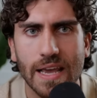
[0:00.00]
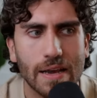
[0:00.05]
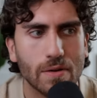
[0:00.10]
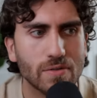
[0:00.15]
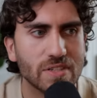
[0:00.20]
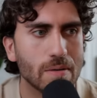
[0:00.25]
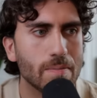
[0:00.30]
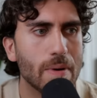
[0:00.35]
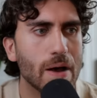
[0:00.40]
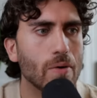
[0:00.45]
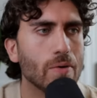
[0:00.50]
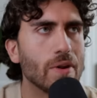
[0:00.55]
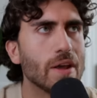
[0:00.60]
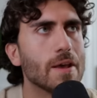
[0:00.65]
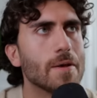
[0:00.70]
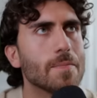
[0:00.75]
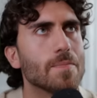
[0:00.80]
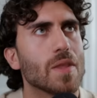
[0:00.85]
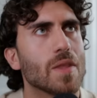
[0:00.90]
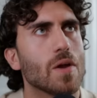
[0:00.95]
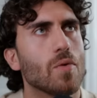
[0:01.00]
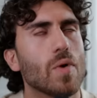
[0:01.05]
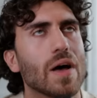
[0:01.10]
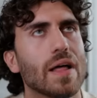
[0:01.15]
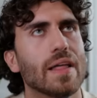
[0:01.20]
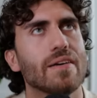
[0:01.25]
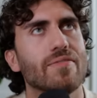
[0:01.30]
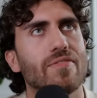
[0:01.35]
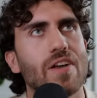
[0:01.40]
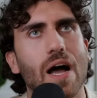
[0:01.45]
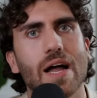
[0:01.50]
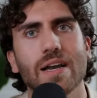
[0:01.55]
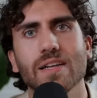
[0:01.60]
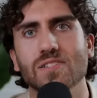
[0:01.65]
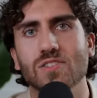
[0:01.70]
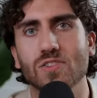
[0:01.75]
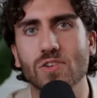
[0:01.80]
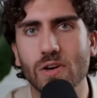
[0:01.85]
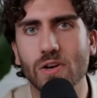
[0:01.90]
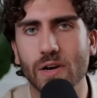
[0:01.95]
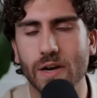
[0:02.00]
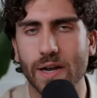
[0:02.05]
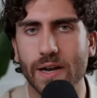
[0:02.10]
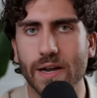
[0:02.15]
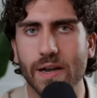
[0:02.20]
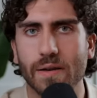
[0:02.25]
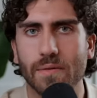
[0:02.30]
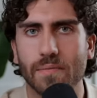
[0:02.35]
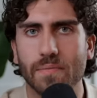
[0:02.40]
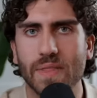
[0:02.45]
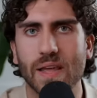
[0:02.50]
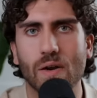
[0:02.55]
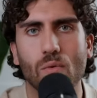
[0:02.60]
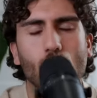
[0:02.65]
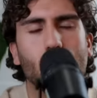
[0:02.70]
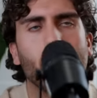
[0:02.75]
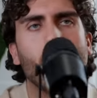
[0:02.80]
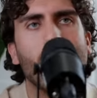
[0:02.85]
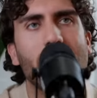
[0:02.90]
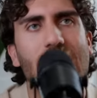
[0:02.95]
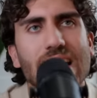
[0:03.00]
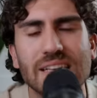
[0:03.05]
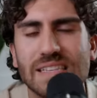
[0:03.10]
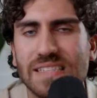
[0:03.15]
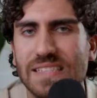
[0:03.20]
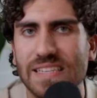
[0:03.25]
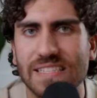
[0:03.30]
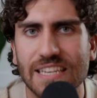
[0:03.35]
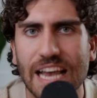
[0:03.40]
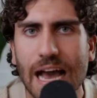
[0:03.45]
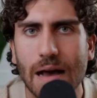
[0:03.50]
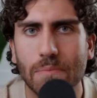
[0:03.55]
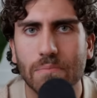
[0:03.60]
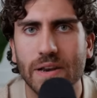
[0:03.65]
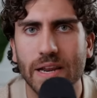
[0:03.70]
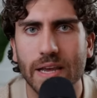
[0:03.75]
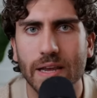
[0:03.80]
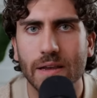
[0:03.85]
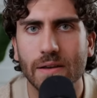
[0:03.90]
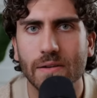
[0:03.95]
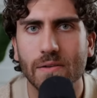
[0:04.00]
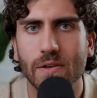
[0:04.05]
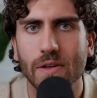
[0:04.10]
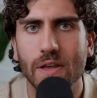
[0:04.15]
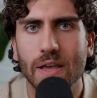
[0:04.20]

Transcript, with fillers: It was about, well, if God is good, then why is this happening?